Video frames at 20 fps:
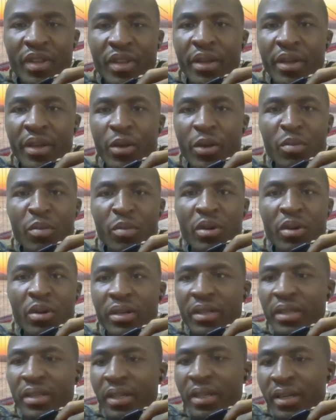
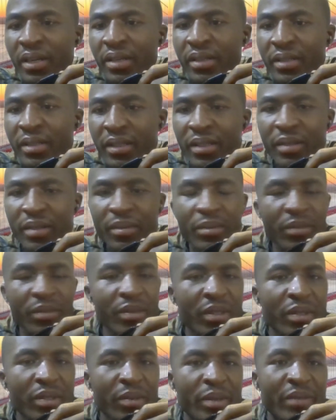onboarding
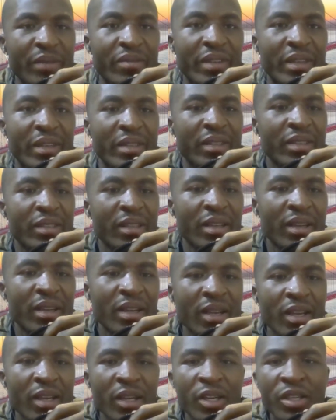event.
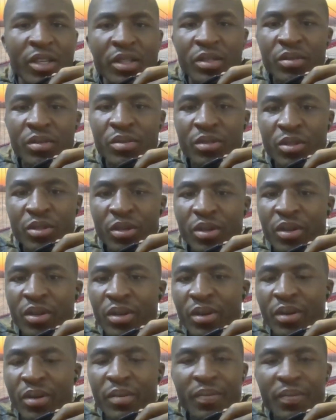
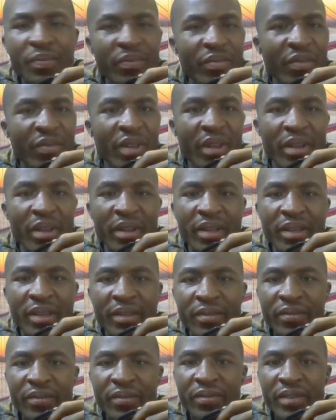So
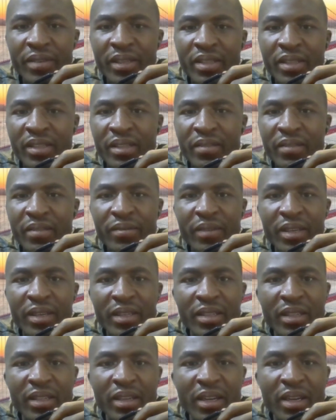first thing
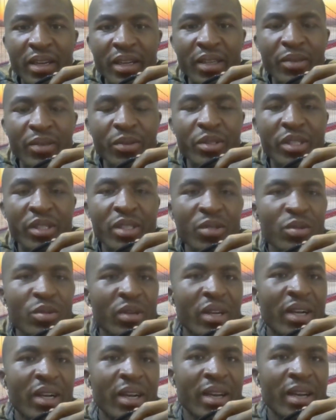first, I would just want
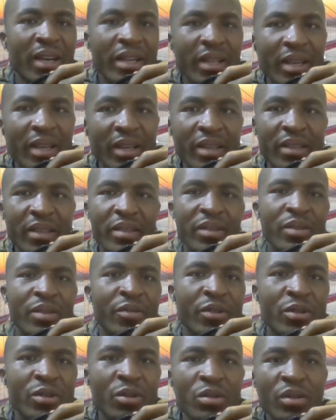to highlight a little.
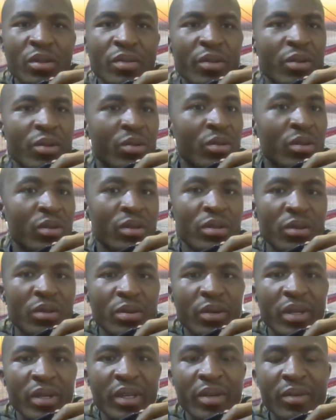For those of you who don't
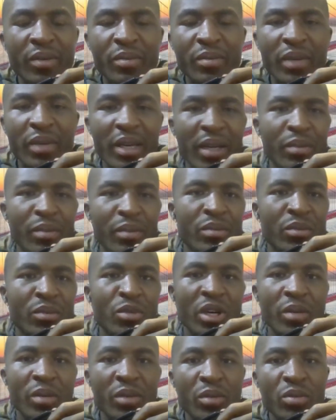know, I am
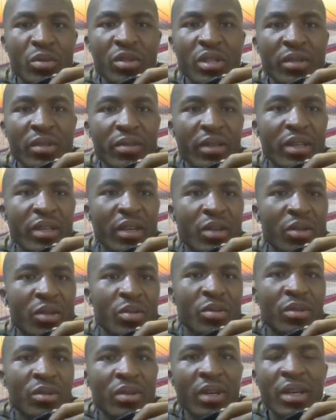Mohammed Mustafa
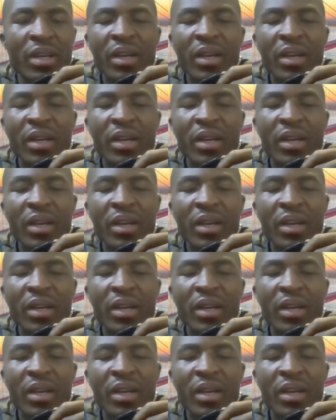Yakubu,